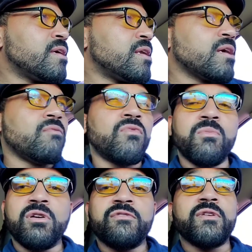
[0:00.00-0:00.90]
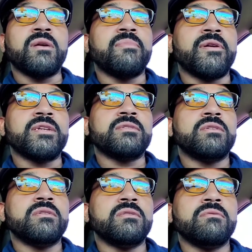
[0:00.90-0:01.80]
And I got one more
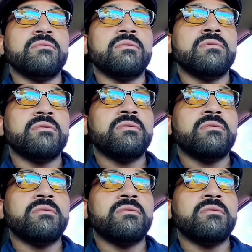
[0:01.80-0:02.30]
fingerprint to do.